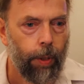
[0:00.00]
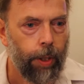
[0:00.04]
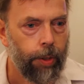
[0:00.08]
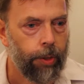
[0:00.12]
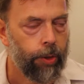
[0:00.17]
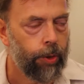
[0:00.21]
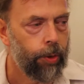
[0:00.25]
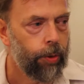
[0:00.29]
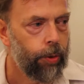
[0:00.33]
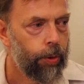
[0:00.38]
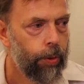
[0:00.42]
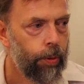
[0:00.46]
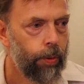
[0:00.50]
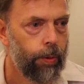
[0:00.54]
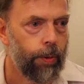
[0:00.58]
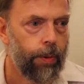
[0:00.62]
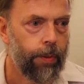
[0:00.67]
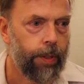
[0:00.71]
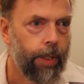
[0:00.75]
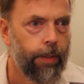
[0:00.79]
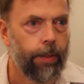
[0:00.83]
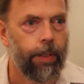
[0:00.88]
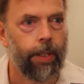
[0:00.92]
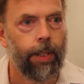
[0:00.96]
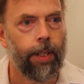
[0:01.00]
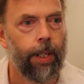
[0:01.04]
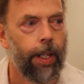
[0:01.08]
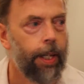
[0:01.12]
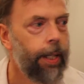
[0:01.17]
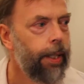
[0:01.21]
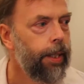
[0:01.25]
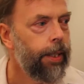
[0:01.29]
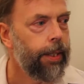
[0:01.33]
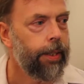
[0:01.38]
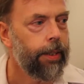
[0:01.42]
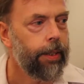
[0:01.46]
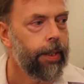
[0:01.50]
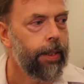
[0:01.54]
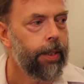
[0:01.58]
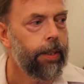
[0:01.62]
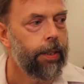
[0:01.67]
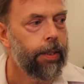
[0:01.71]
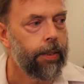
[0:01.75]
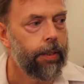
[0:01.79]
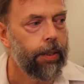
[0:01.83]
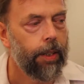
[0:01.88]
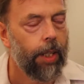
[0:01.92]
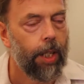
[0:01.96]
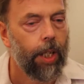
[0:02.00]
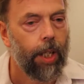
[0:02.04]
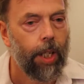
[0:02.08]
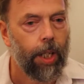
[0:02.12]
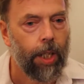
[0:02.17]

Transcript: want to do, that they like, and